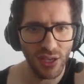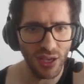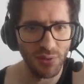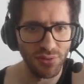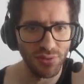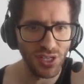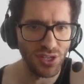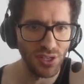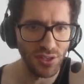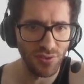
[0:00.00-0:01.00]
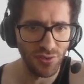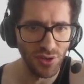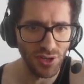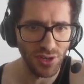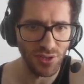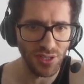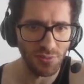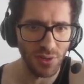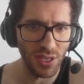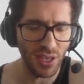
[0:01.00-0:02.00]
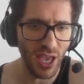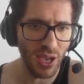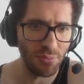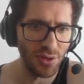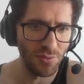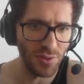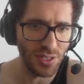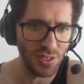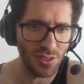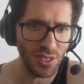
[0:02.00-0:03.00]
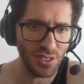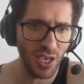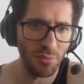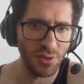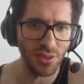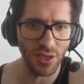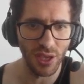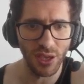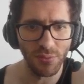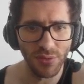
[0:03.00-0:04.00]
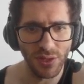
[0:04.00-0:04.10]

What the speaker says: and potentially in the future this might happen, which does happen in the game,